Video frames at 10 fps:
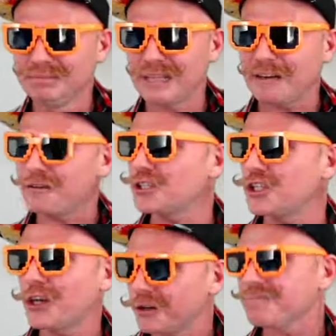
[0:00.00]
If it's
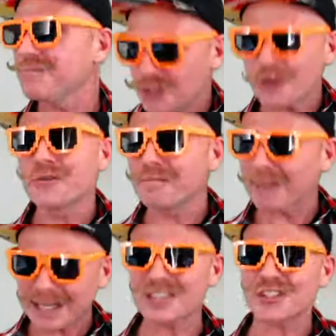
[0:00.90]
cute,
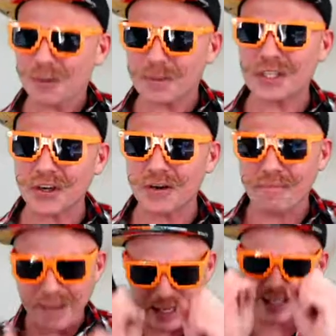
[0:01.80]
make it super cute.
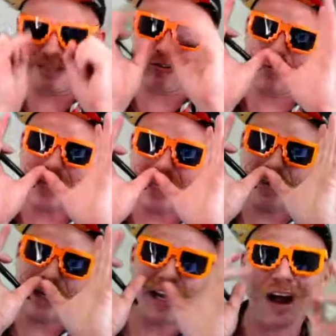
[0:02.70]
Give it really
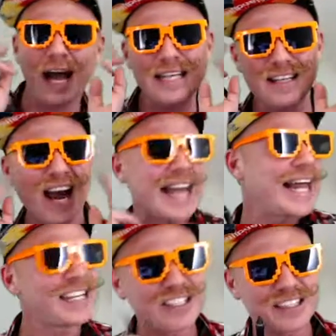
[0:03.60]
big eyes and
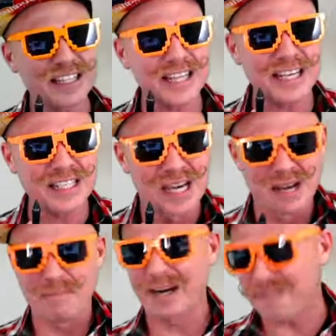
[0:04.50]
eyelashes and things.
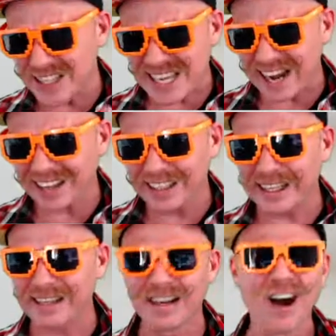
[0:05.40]
But if it's
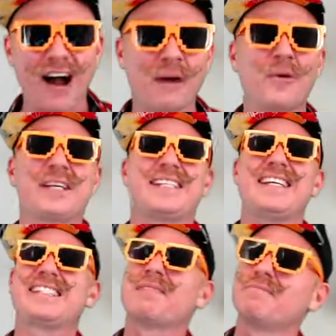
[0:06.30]
ugly, I want to see
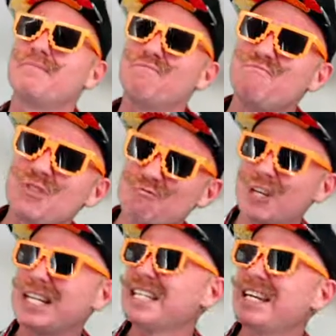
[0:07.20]
some
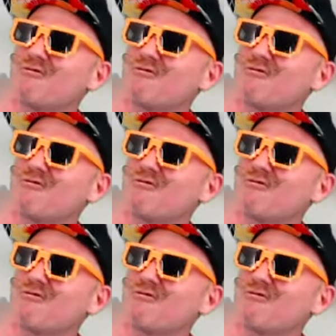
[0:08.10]
really,